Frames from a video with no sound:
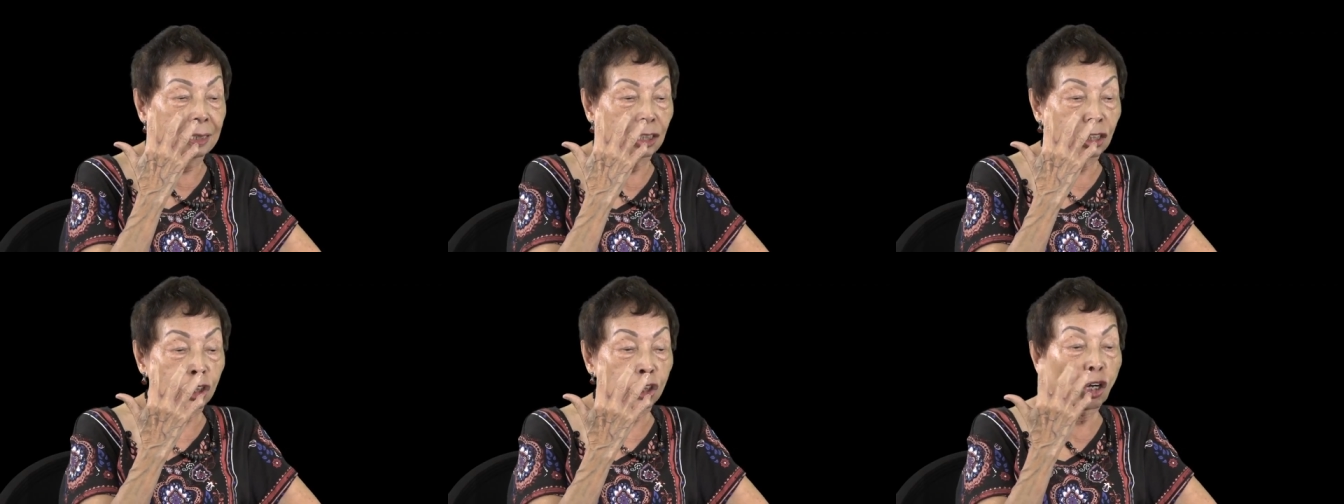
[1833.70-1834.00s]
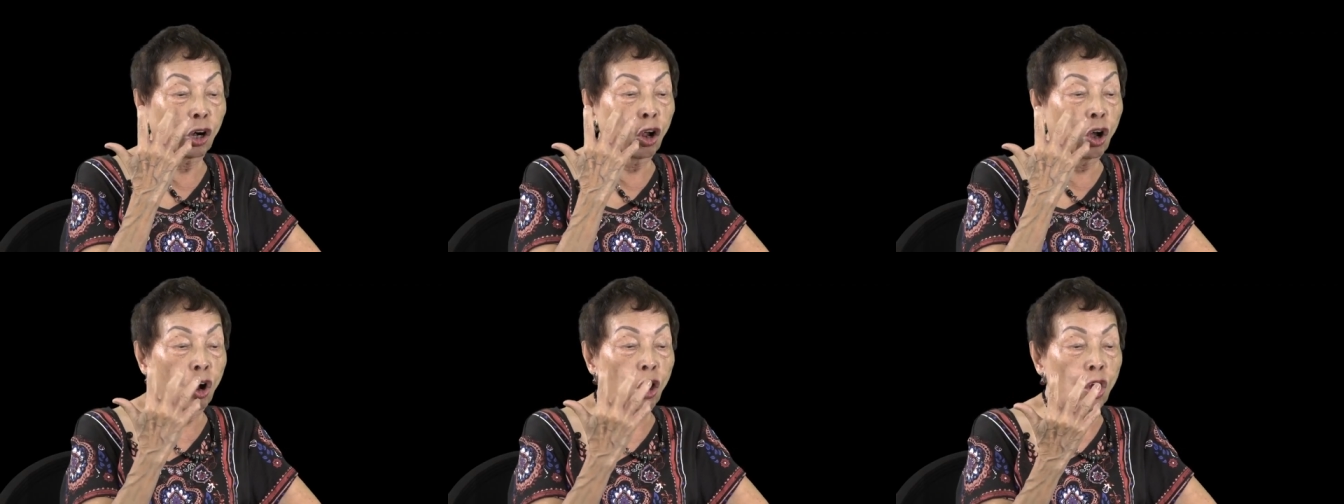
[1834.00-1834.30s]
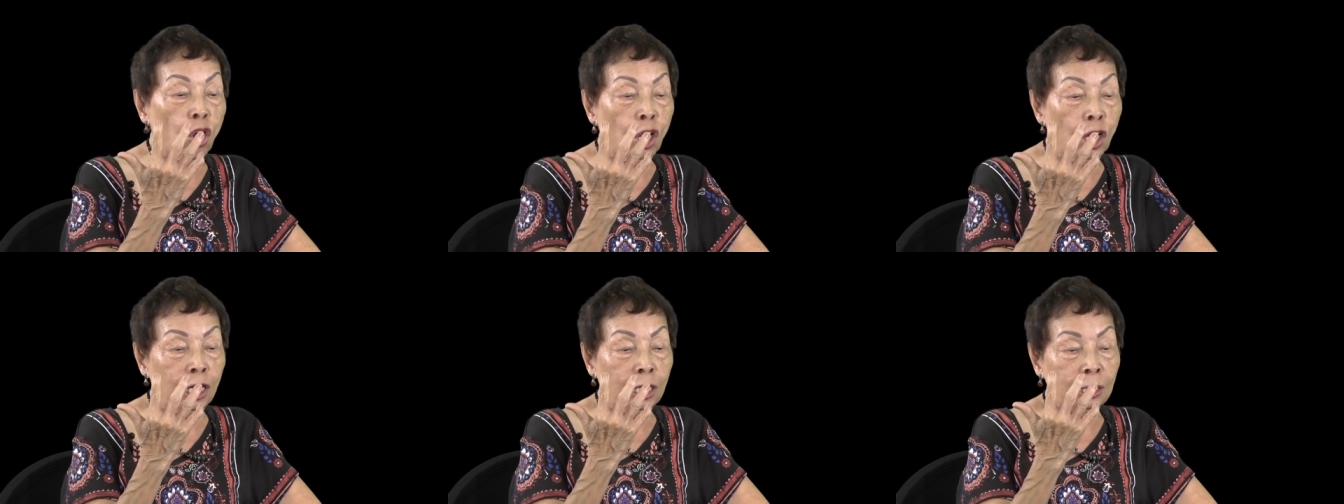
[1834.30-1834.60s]

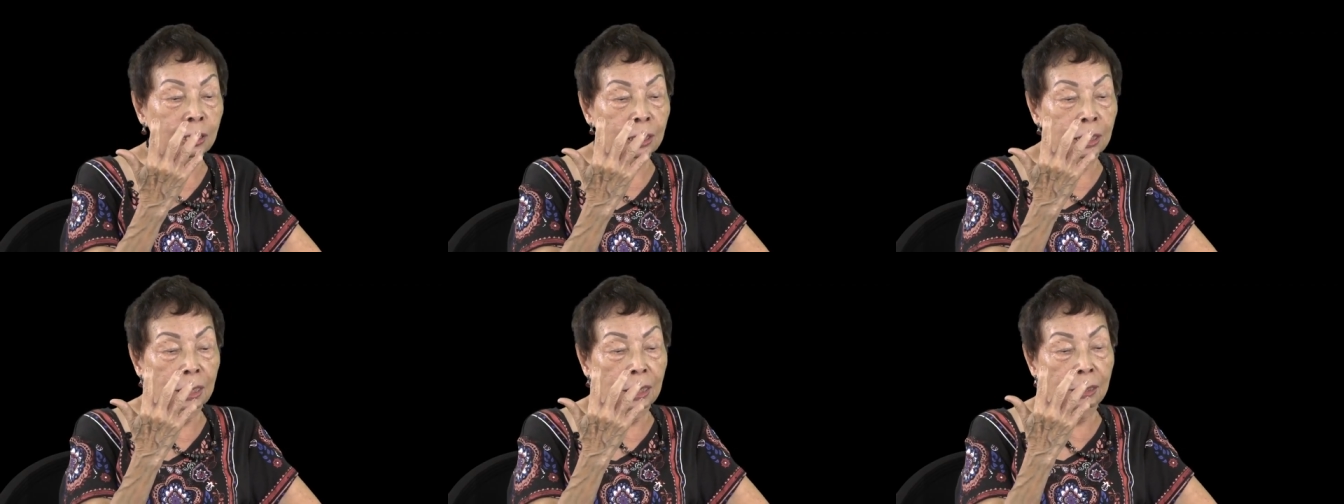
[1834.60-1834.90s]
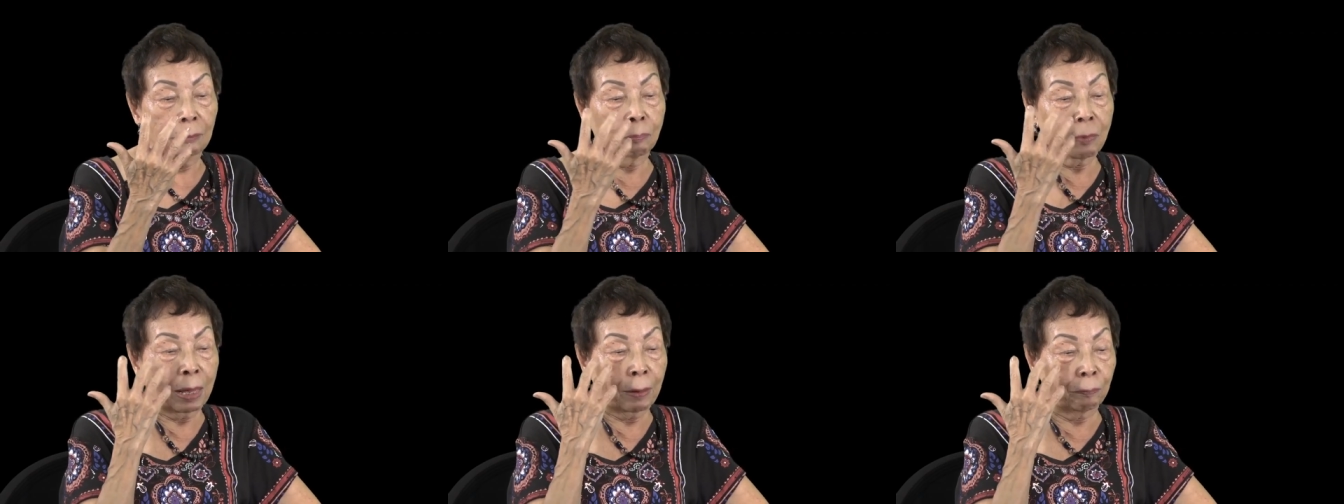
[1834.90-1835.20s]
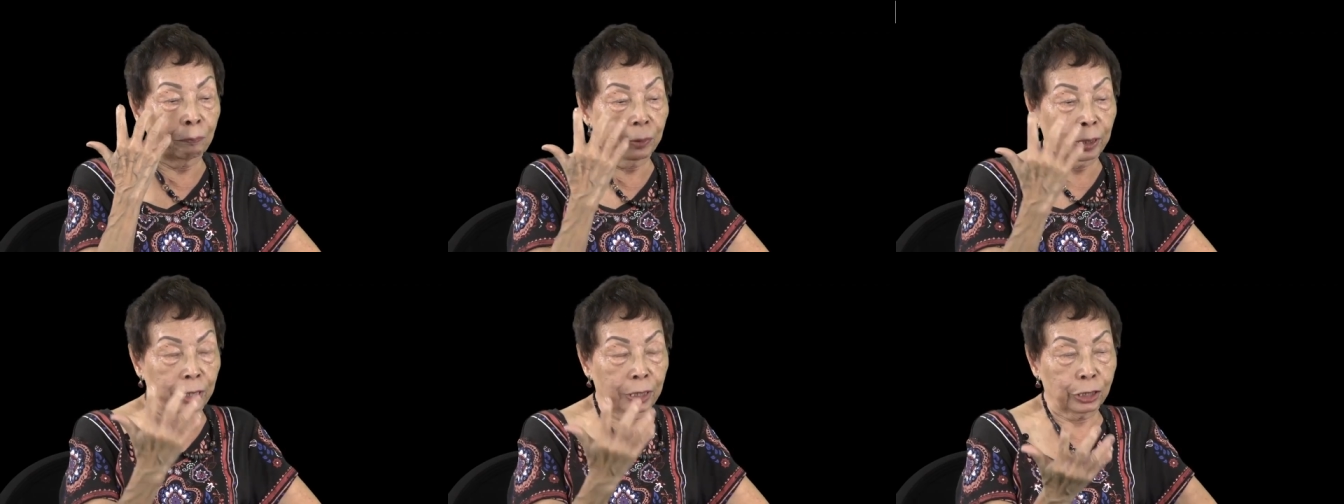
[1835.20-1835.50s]
strong
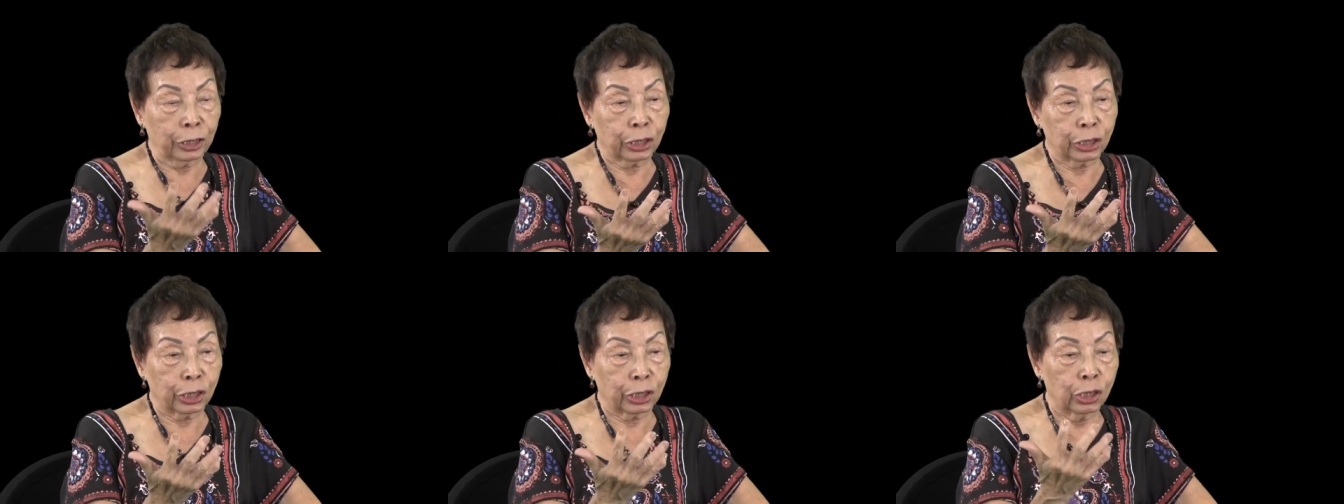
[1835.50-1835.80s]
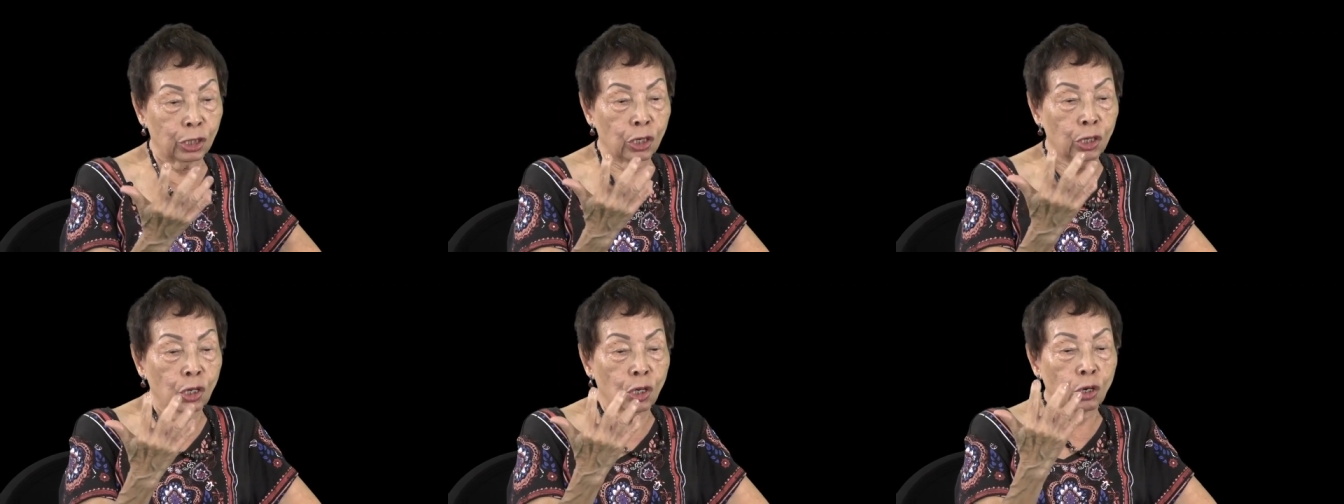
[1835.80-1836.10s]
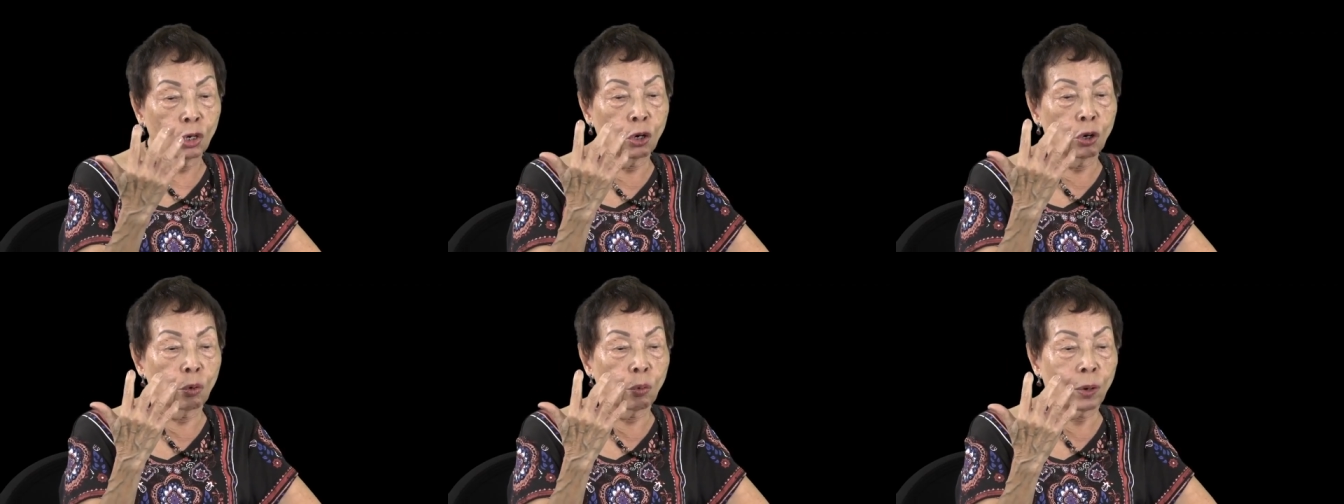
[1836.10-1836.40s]
members
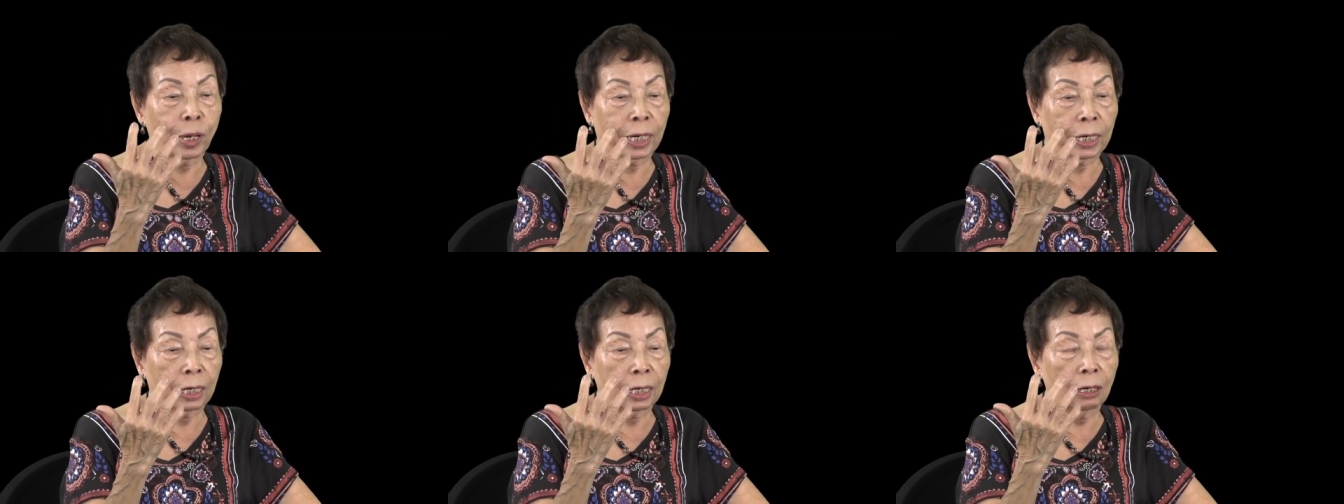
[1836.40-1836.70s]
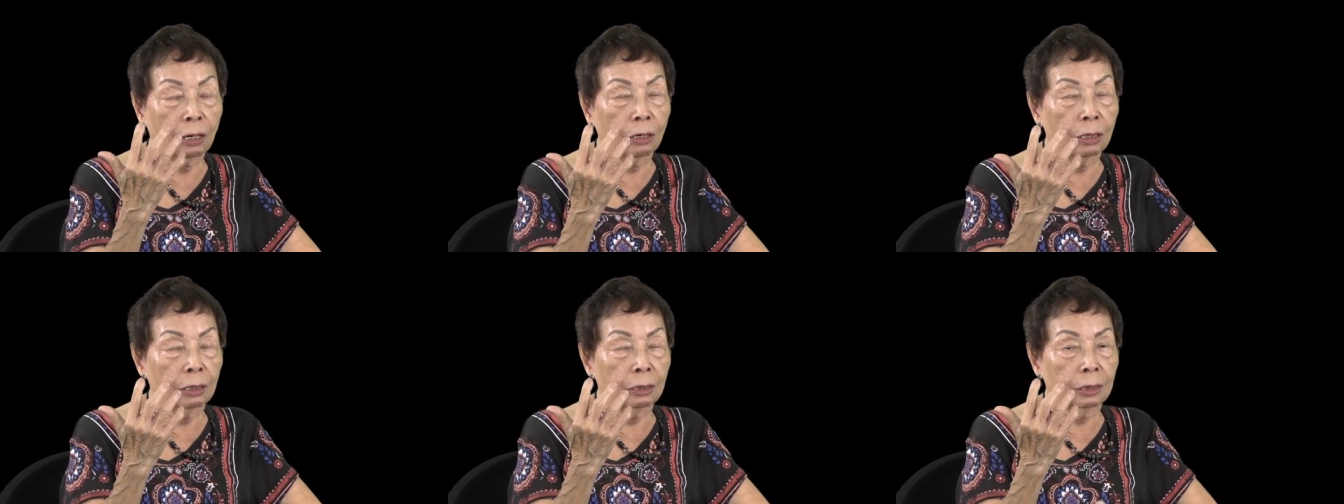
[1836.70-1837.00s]
who were